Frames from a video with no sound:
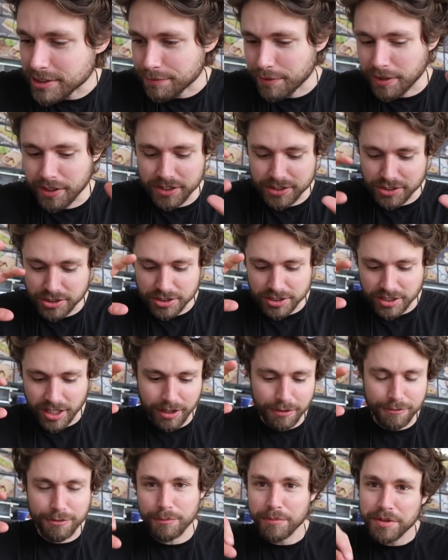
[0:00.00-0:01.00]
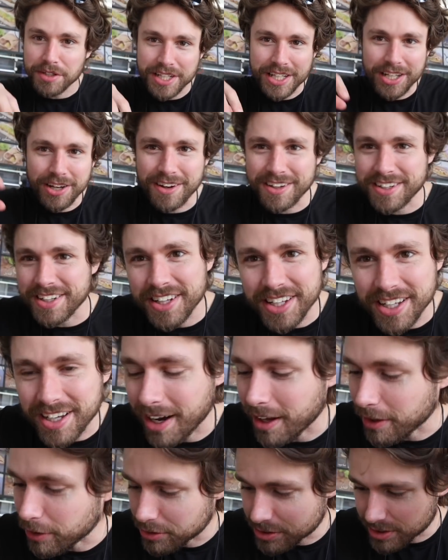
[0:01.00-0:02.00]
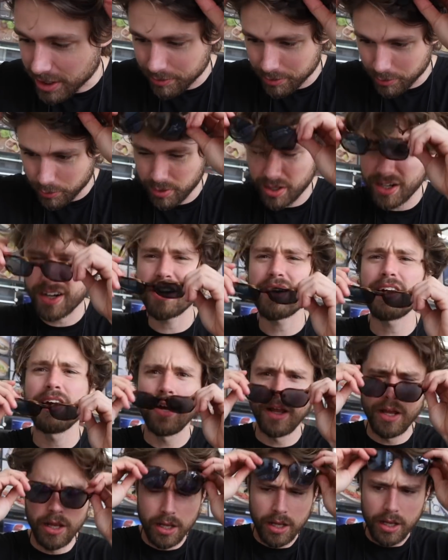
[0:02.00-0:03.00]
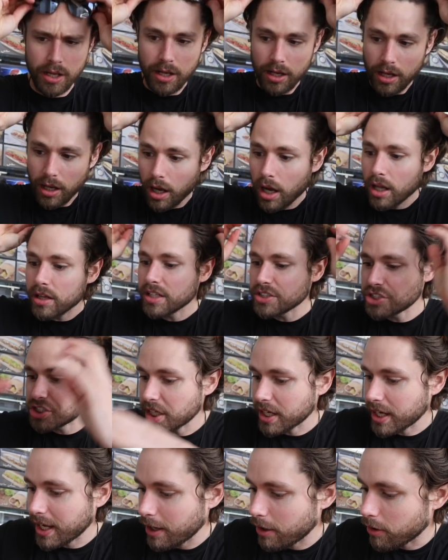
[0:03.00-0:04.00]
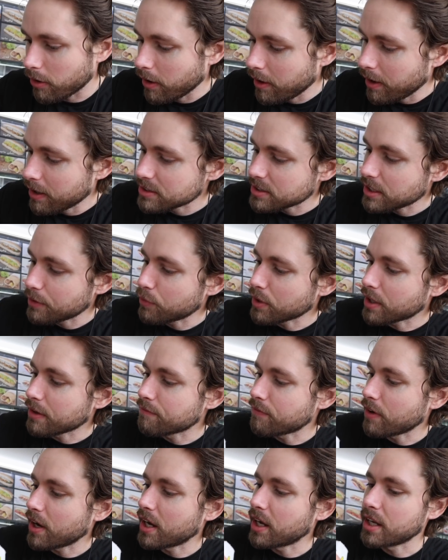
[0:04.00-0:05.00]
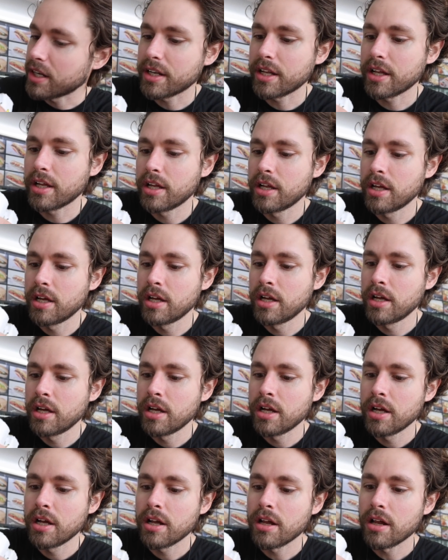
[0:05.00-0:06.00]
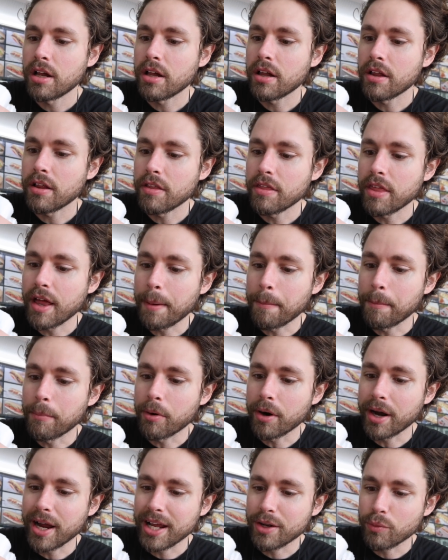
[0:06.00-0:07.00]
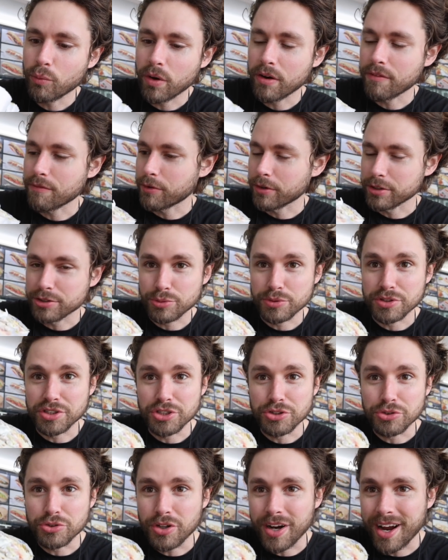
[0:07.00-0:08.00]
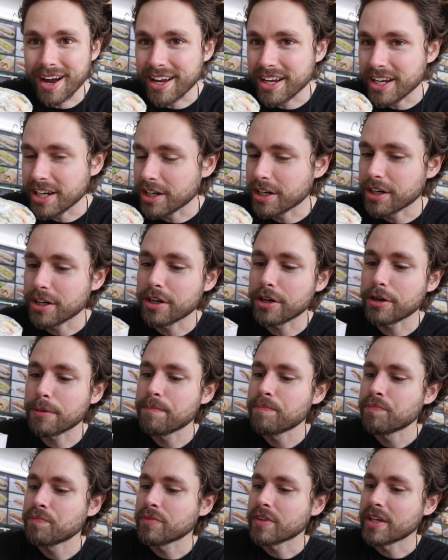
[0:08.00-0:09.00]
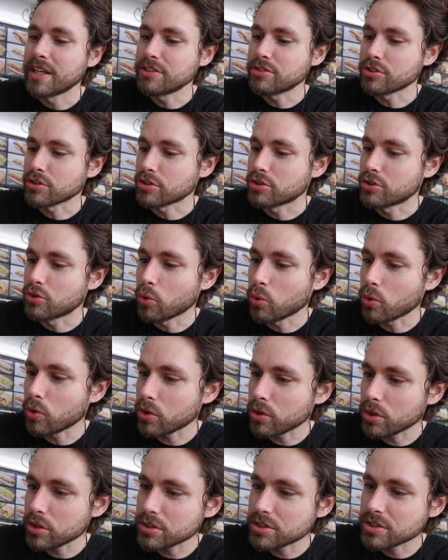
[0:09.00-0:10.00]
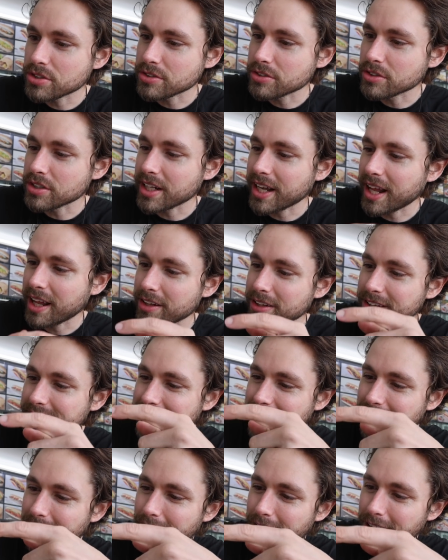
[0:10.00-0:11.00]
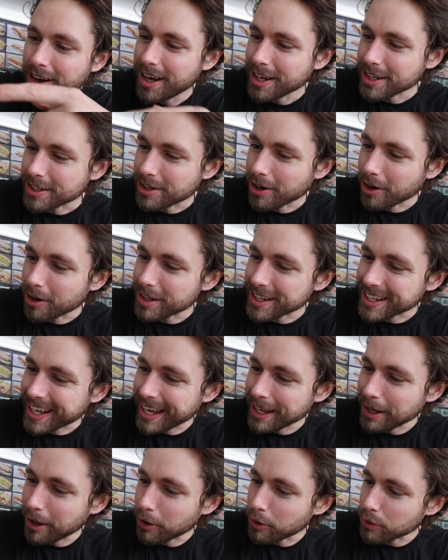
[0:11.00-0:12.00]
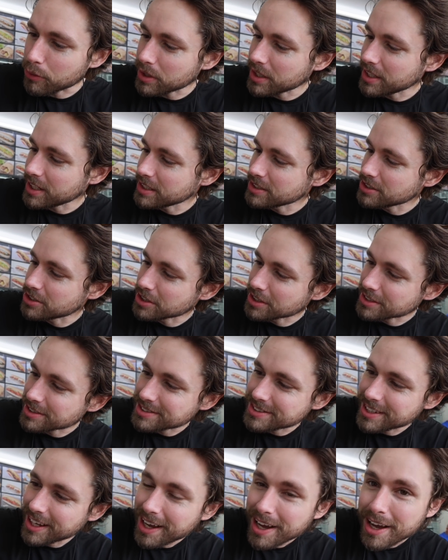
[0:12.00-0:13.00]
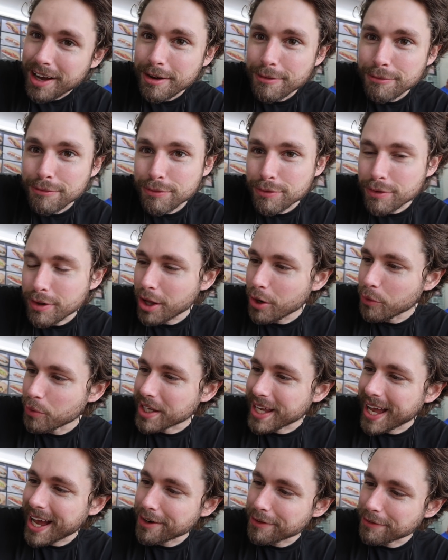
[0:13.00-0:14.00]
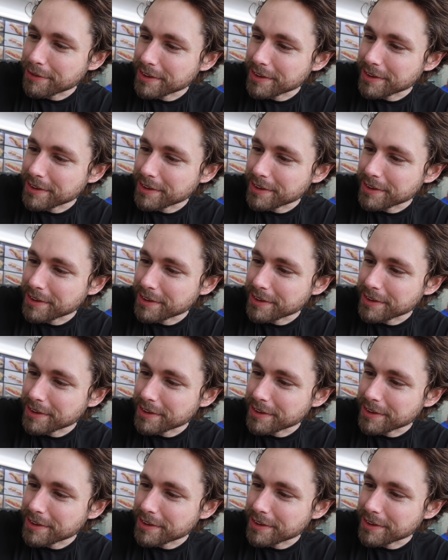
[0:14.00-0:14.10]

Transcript: feelings, just kind of from the neon and the colors everywhere. Let's check out, see if we can find that brain one first, which is right here. These are gorgeous looking at. Look at that garlic aioli just flowing out of